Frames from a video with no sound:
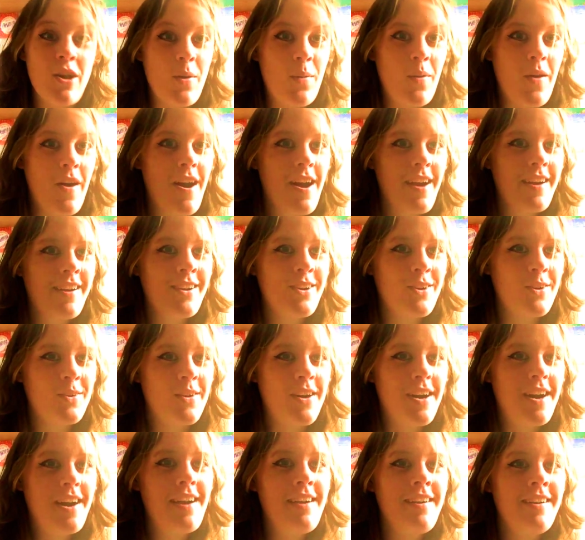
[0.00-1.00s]
Go on,
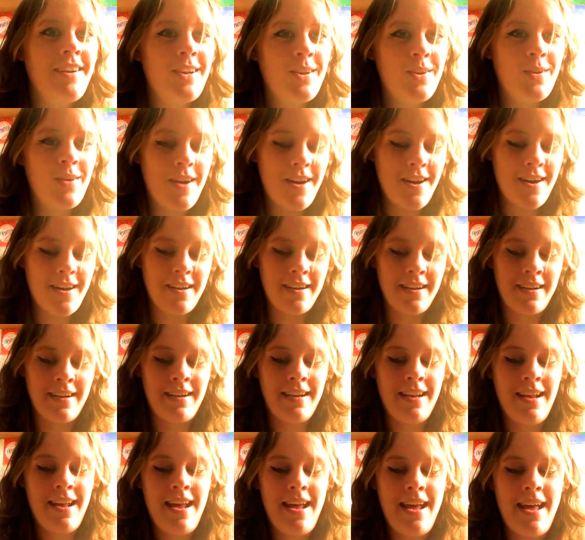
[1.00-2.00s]
go on, go
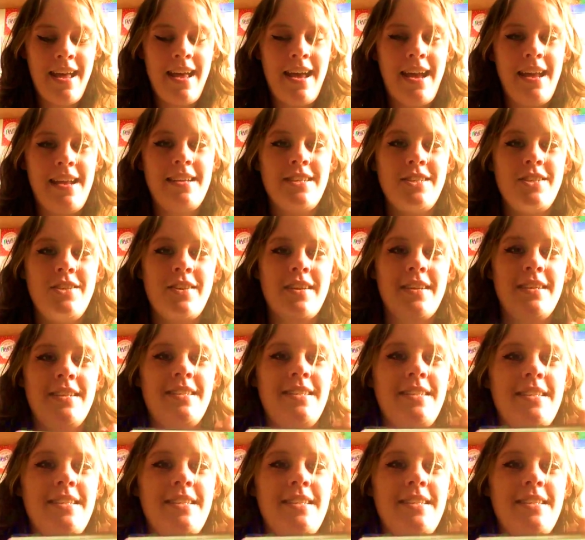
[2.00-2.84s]
on. And as you can